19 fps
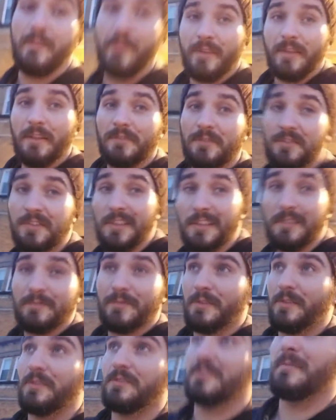If you yell skirt,
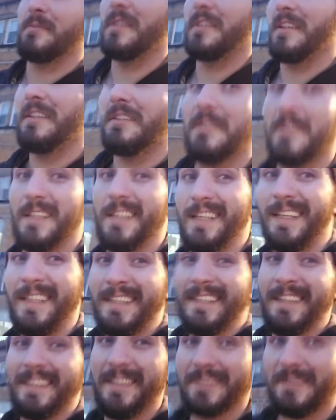if you do something illegal, it ain't
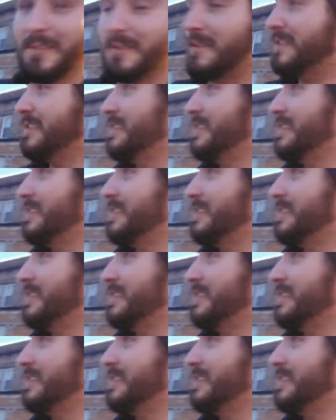illegal.